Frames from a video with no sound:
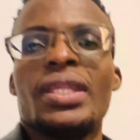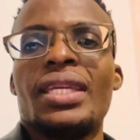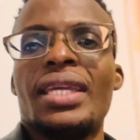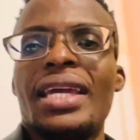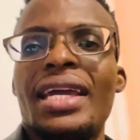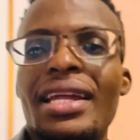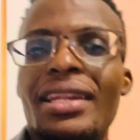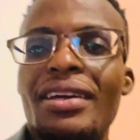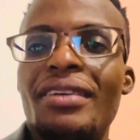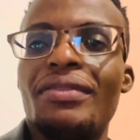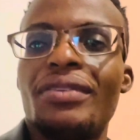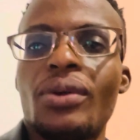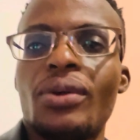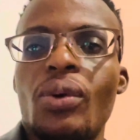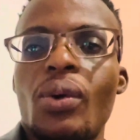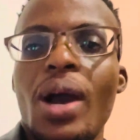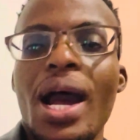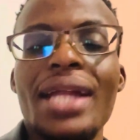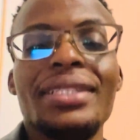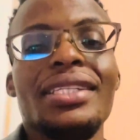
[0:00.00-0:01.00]
Hello
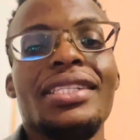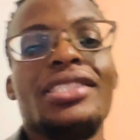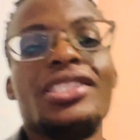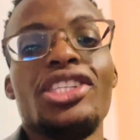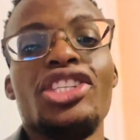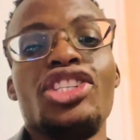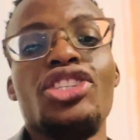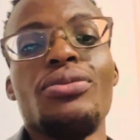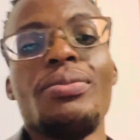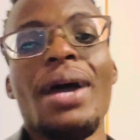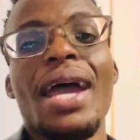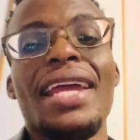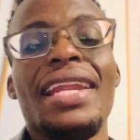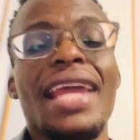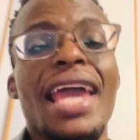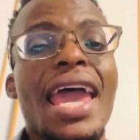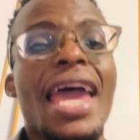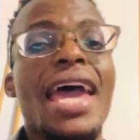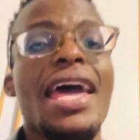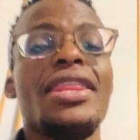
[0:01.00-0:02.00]
everyone, it's Ishmael
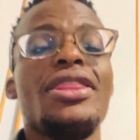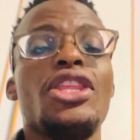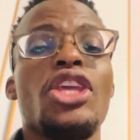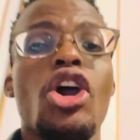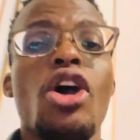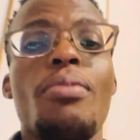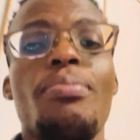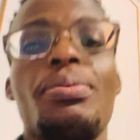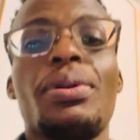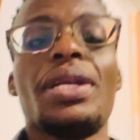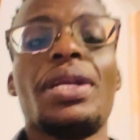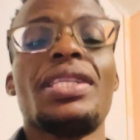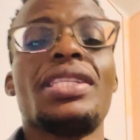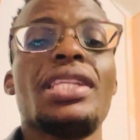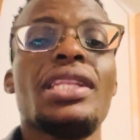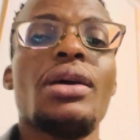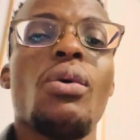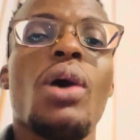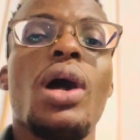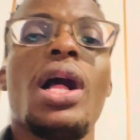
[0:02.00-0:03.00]
and your
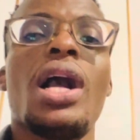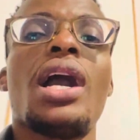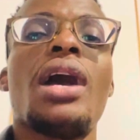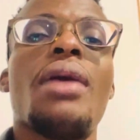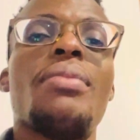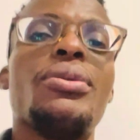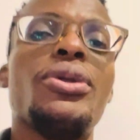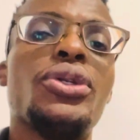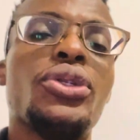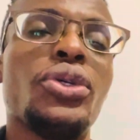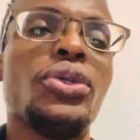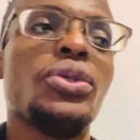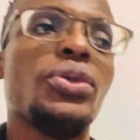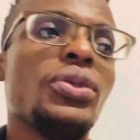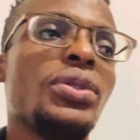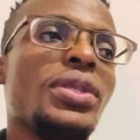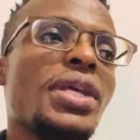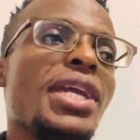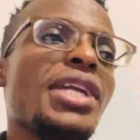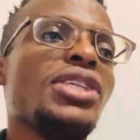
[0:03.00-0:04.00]
president. I welcome you to
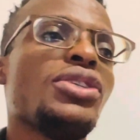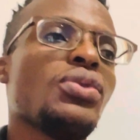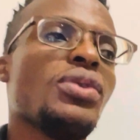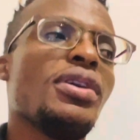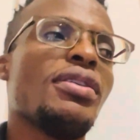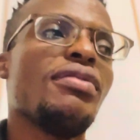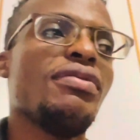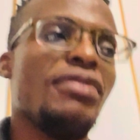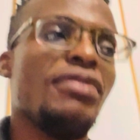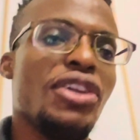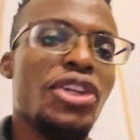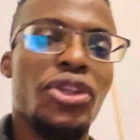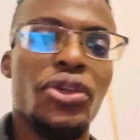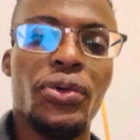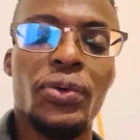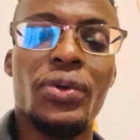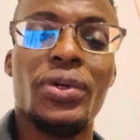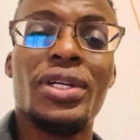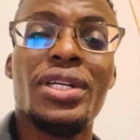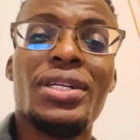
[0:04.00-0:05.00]
today's quick
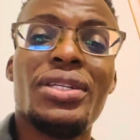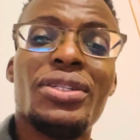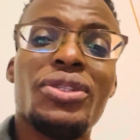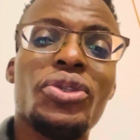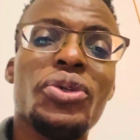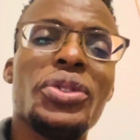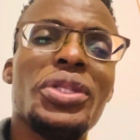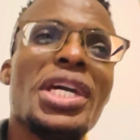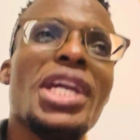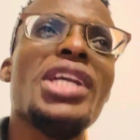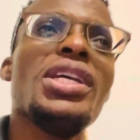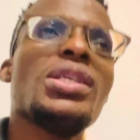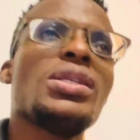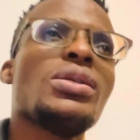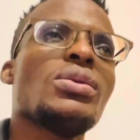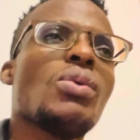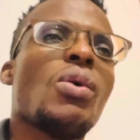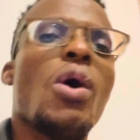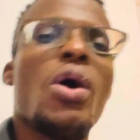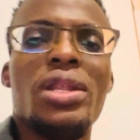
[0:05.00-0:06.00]
video.
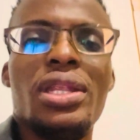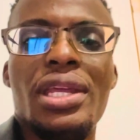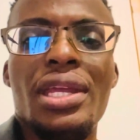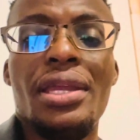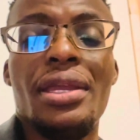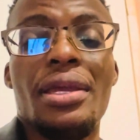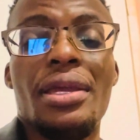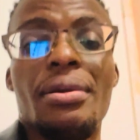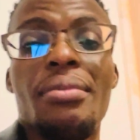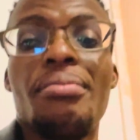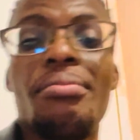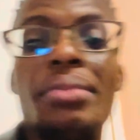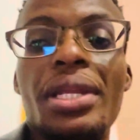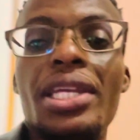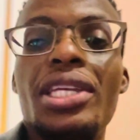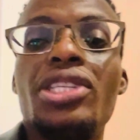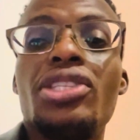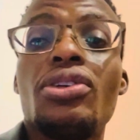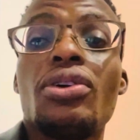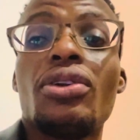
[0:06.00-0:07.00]
Today's warning,
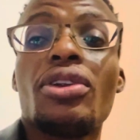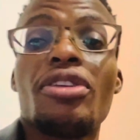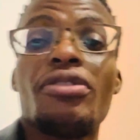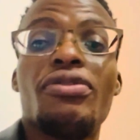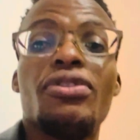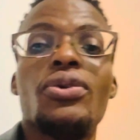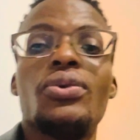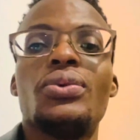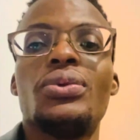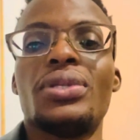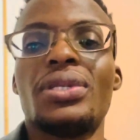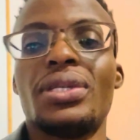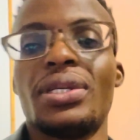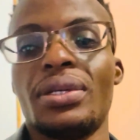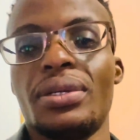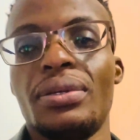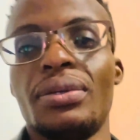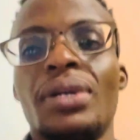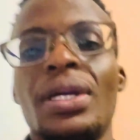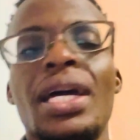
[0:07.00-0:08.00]
please refuse.
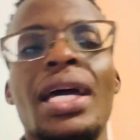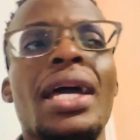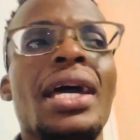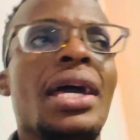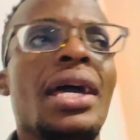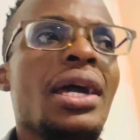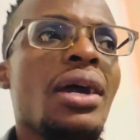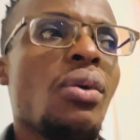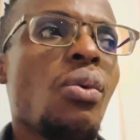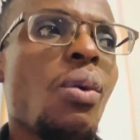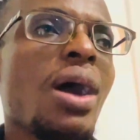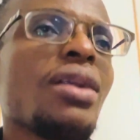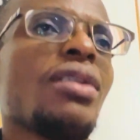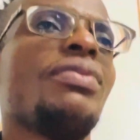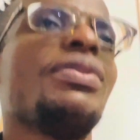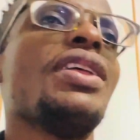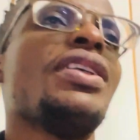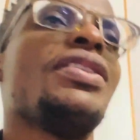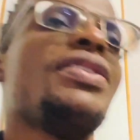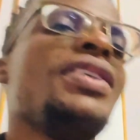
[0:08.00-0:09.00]
One
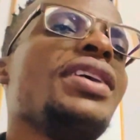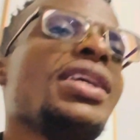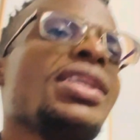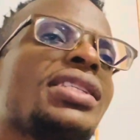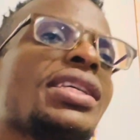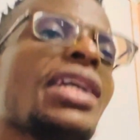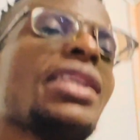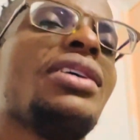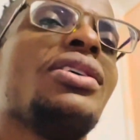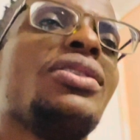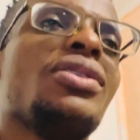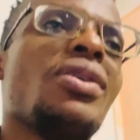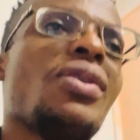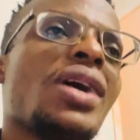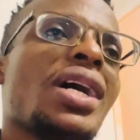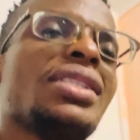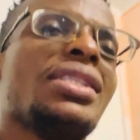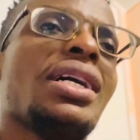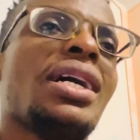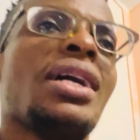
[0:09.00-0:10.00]
of the things that you know
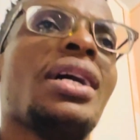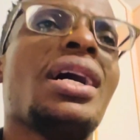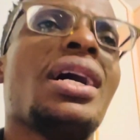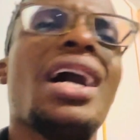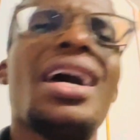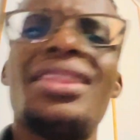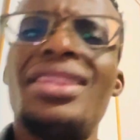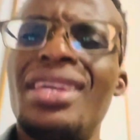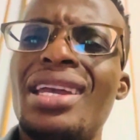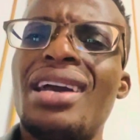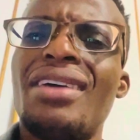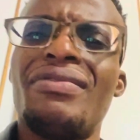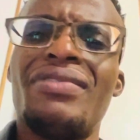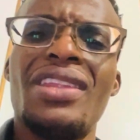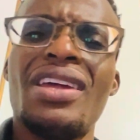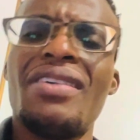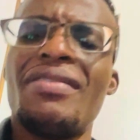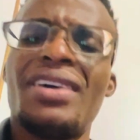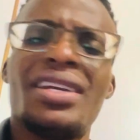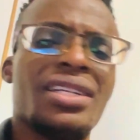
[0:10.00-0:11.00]
what, uh, I think I've
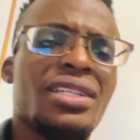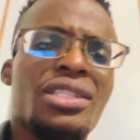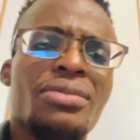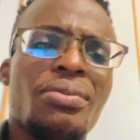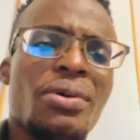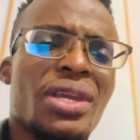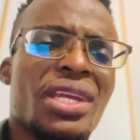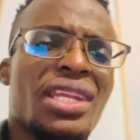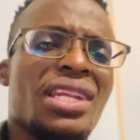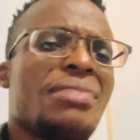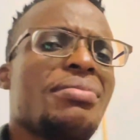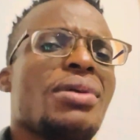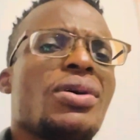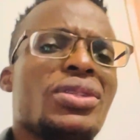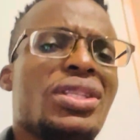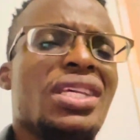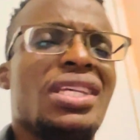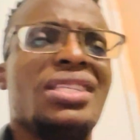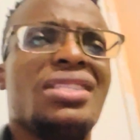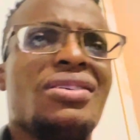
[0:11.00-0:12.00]
never really spoken
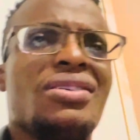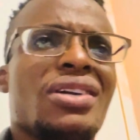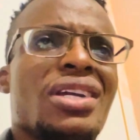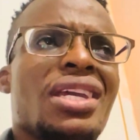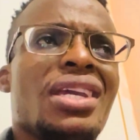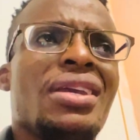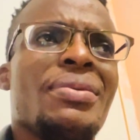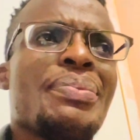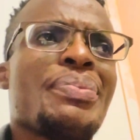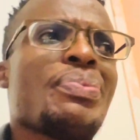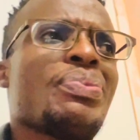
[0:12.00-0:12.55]
about this, okay?